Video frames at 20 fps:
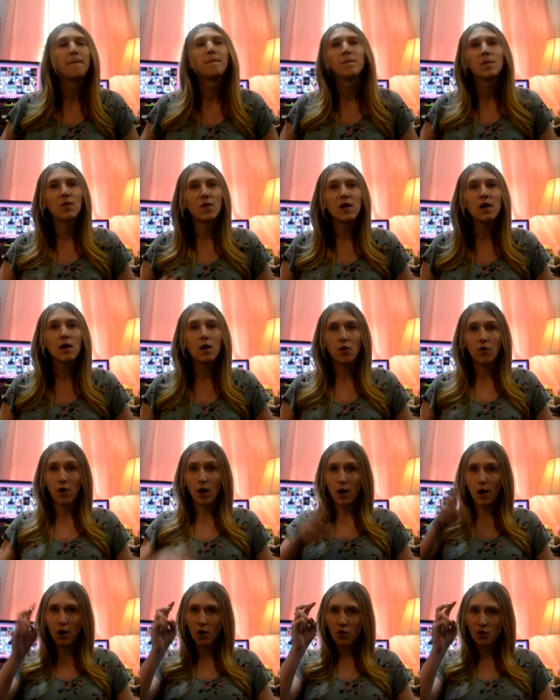the
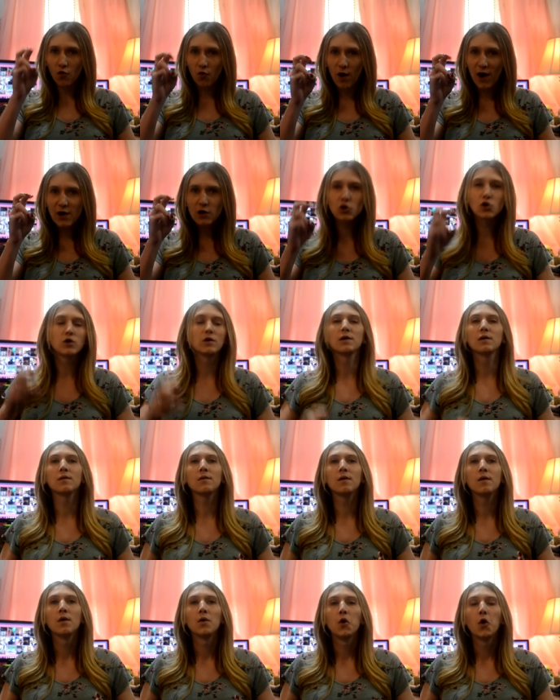
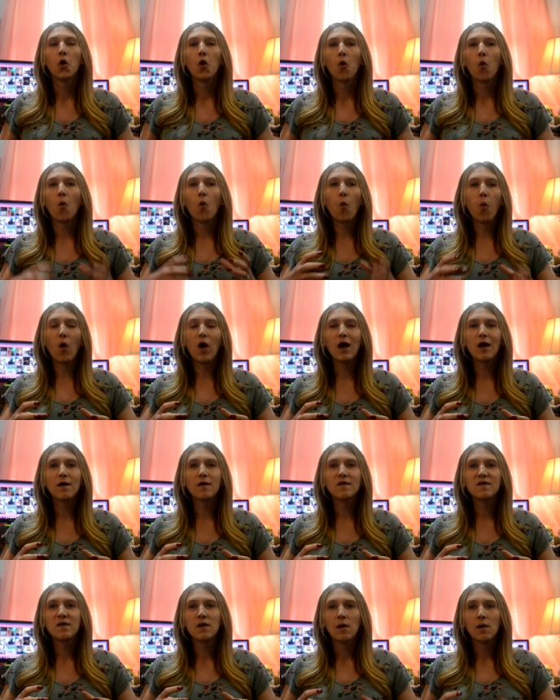aggression
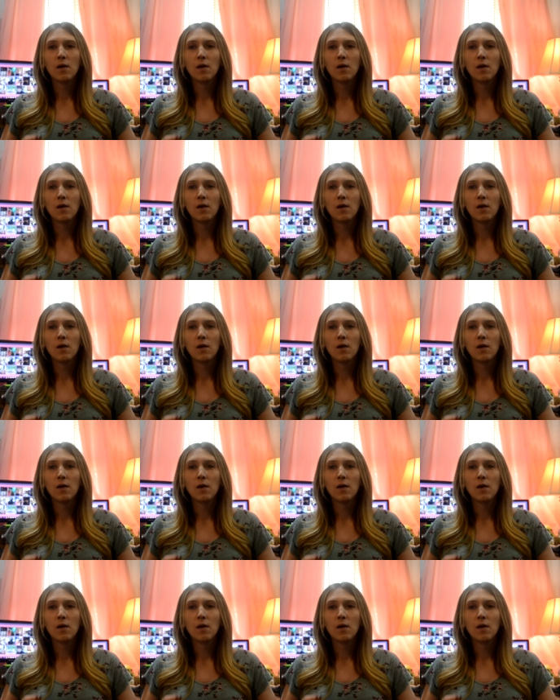was